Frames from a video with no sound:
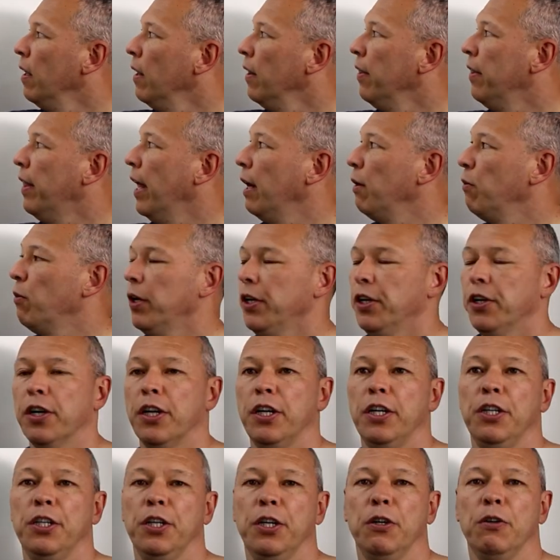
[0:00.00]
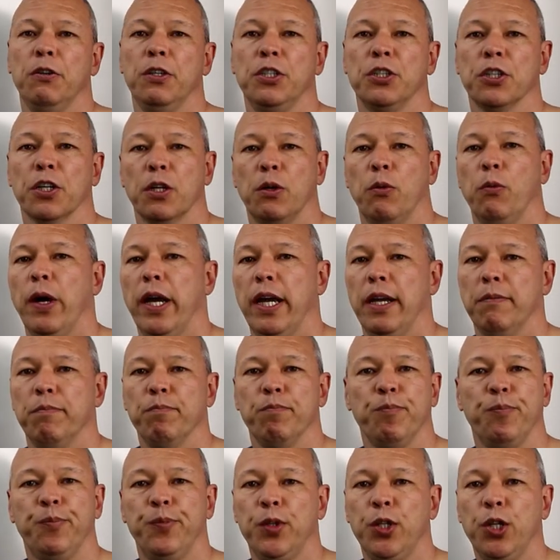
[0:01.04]
Then what you're gonna do is you're gonna wait
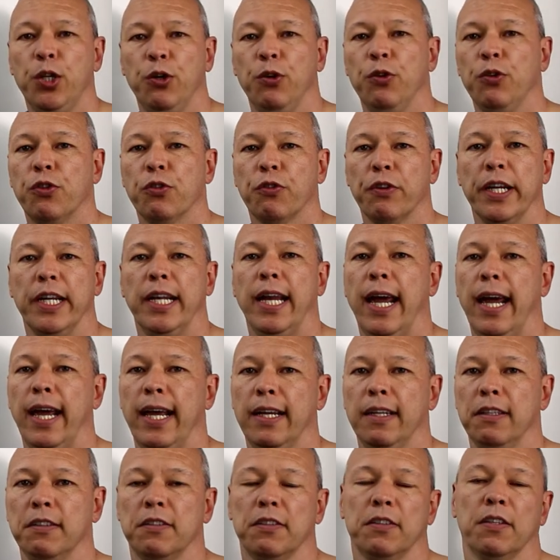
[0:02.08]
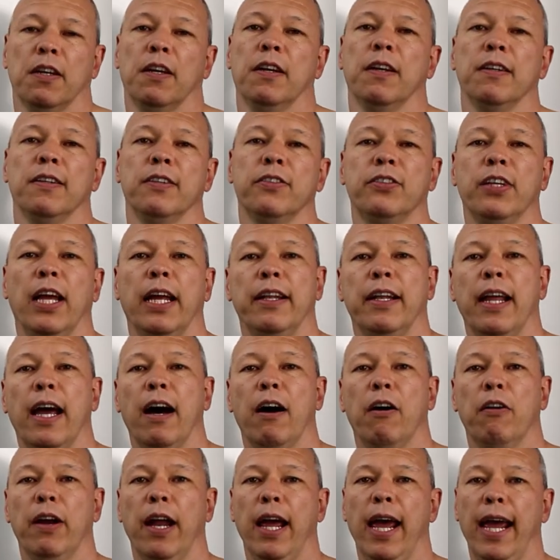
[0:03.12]
2-3 days, send
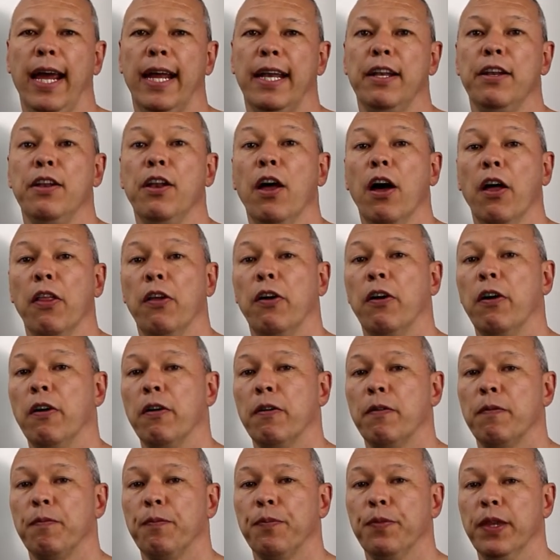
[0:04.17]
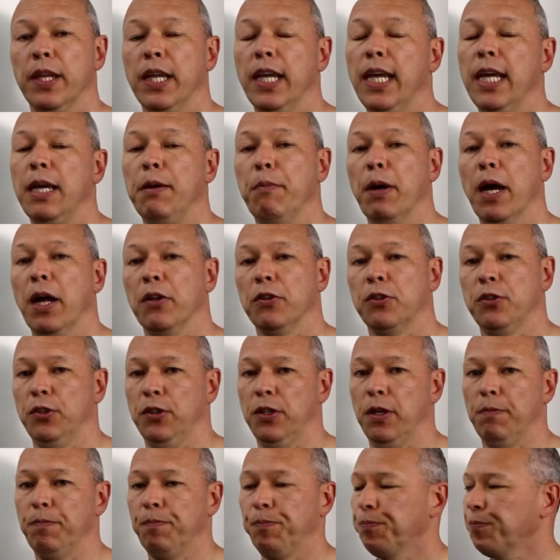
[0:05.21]
out another email to
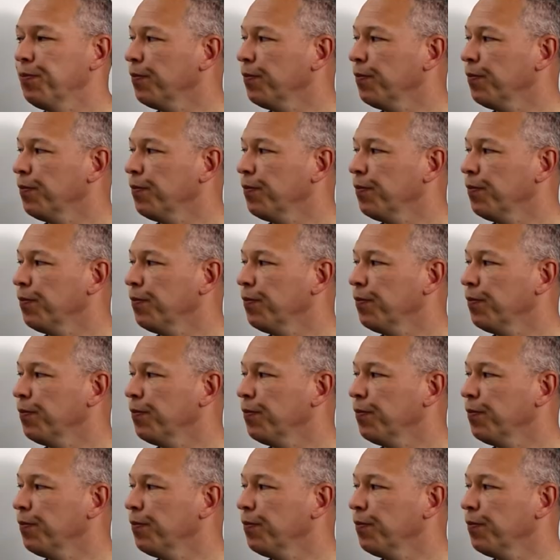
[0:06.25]
them.